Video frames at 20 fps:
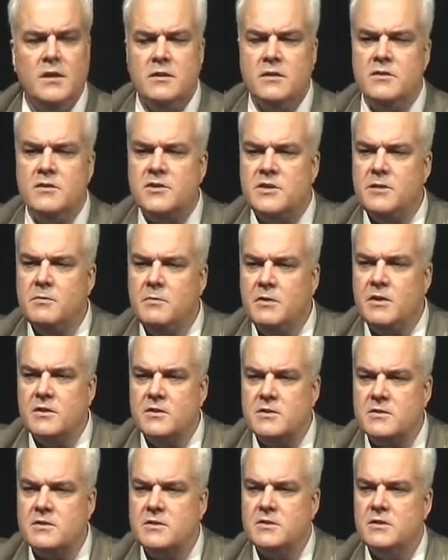the
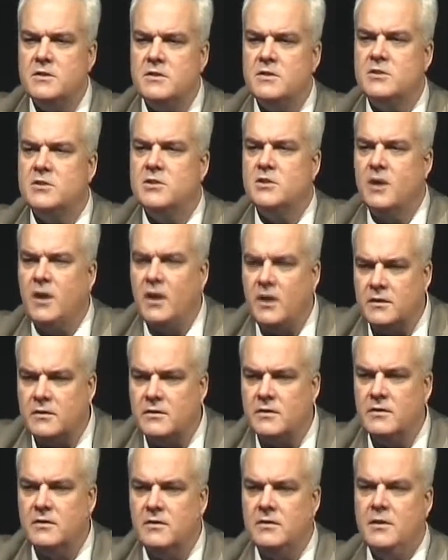stimulus is
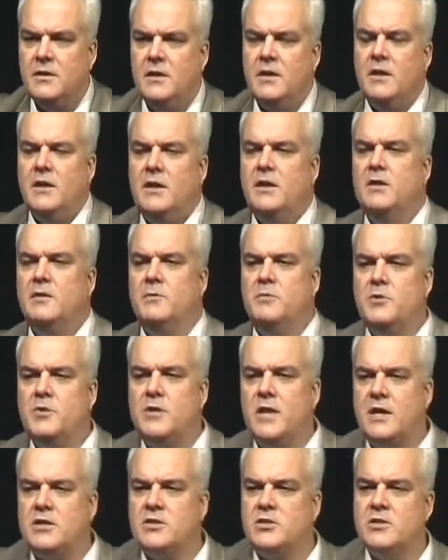gone and the
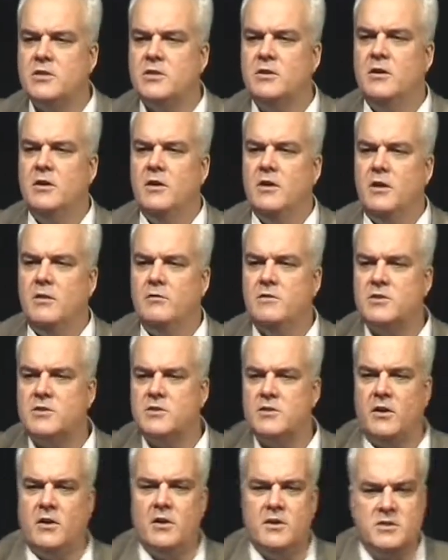production of this
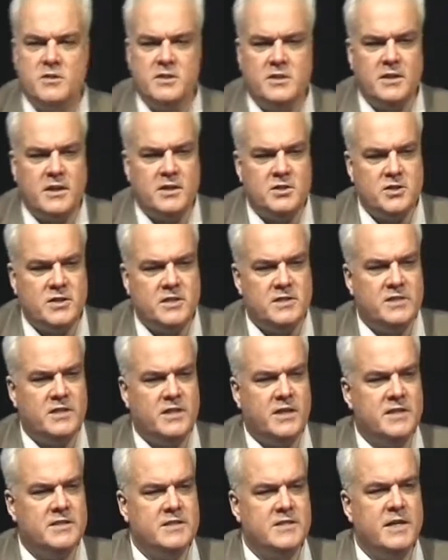collagen
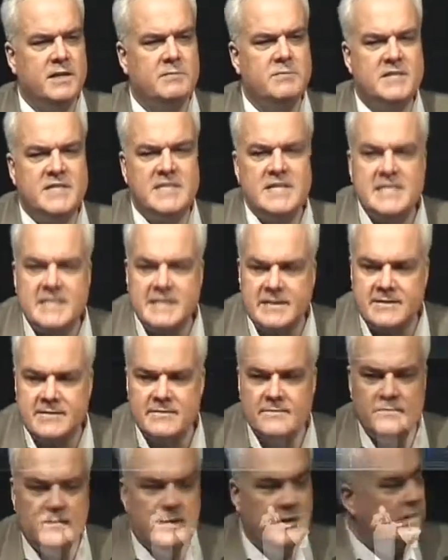digesting enzyme
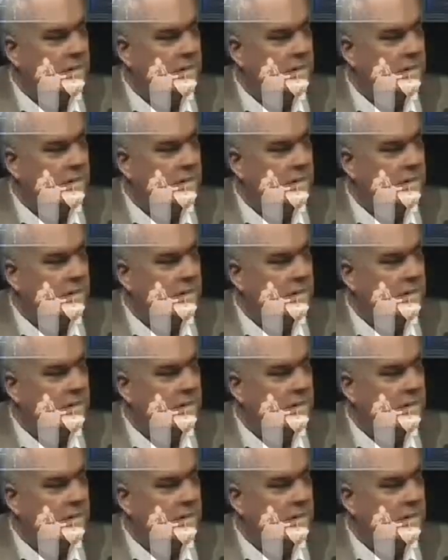ceases.